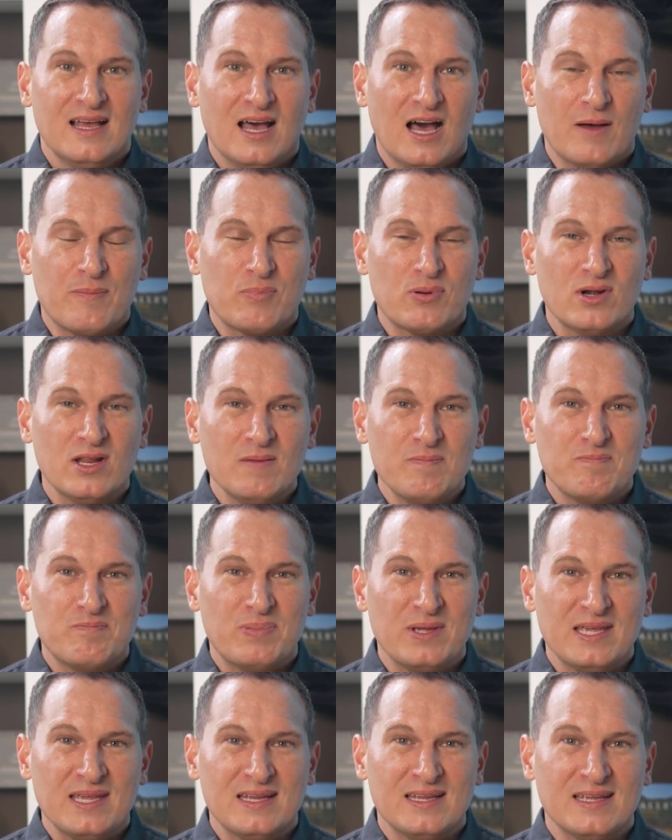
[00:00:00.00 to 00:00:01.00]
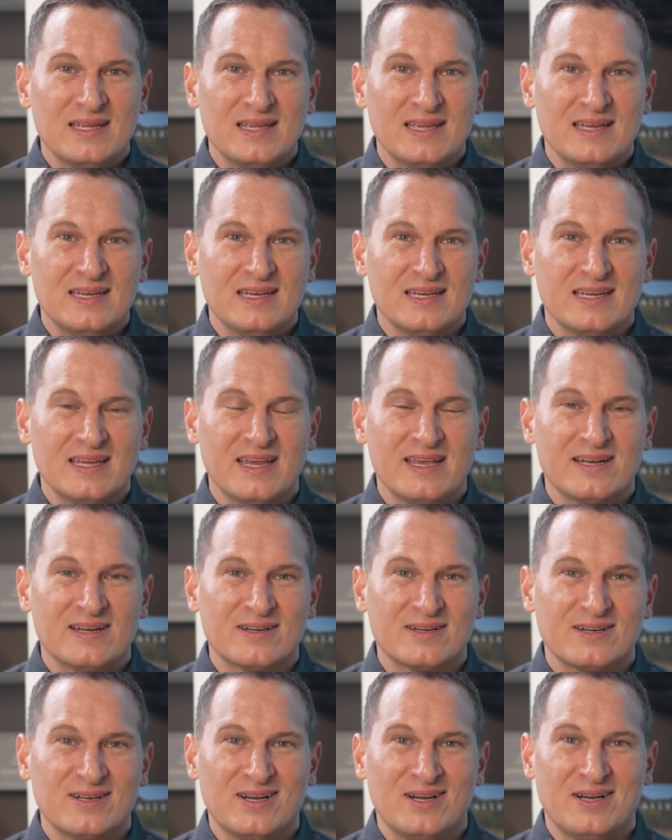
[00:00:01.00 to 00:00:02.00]
a pretty big
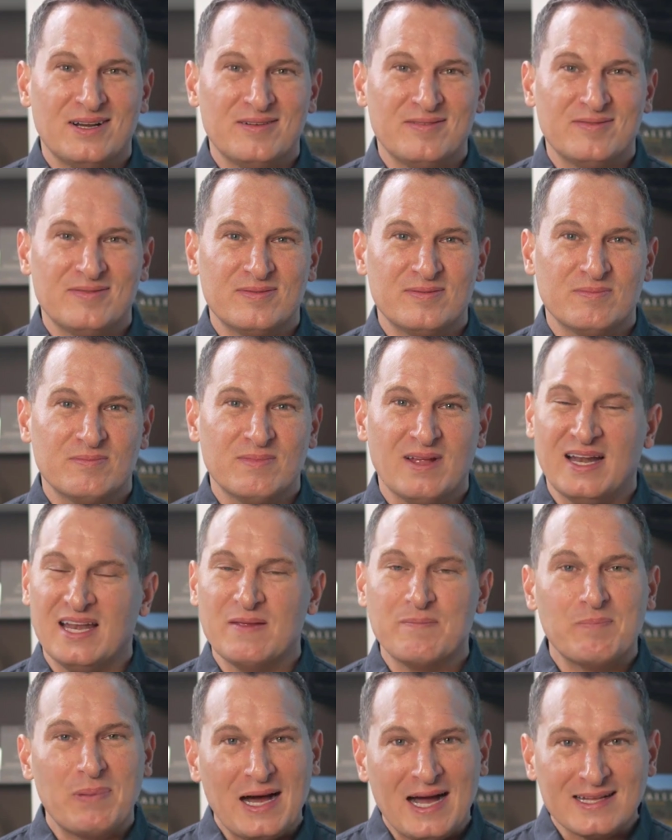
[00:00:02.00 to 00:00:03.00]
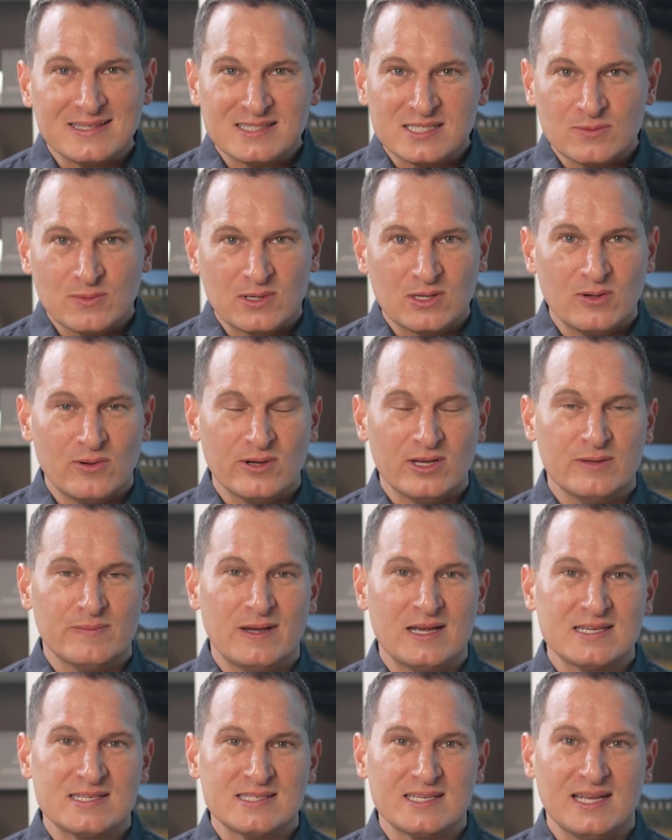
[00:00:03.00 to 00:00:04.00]
indicator of any bots that were going to
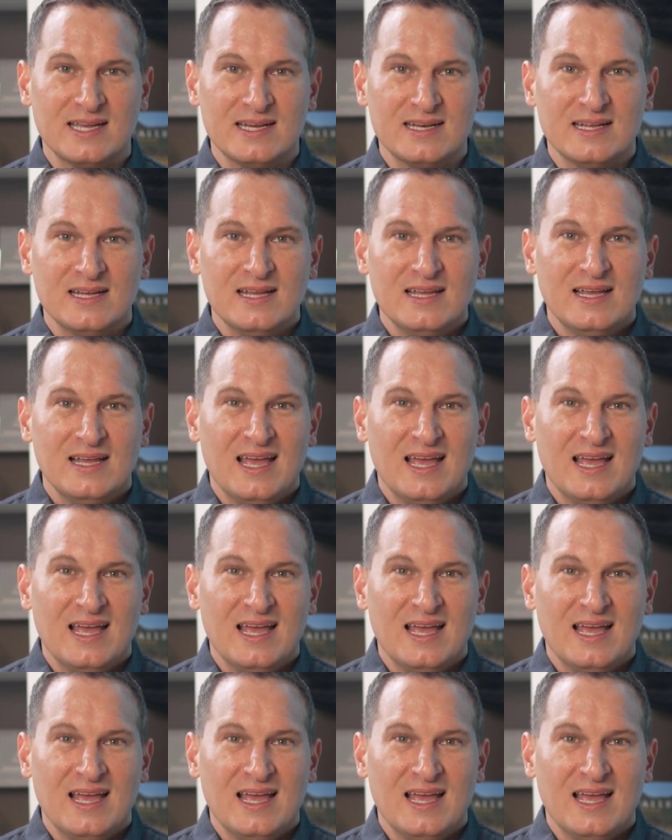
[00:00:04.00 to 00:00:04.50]
my site.